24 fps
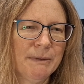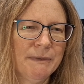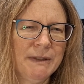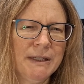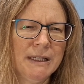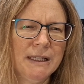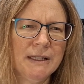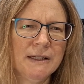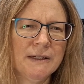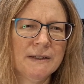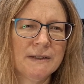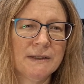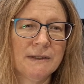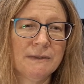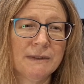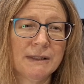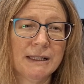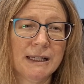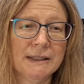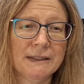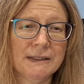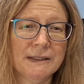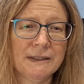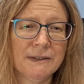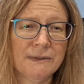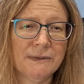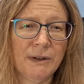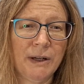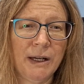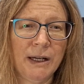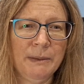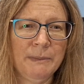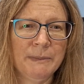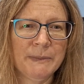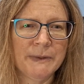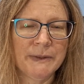of videos of Gus's
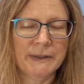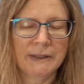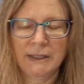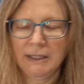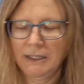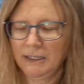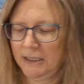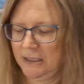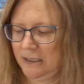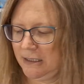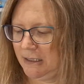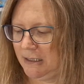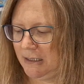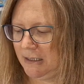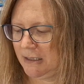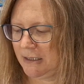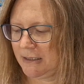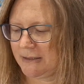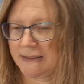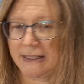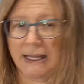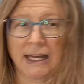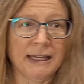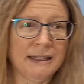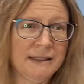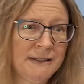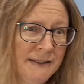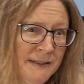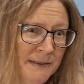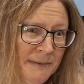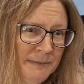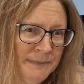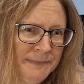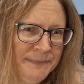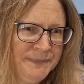stands,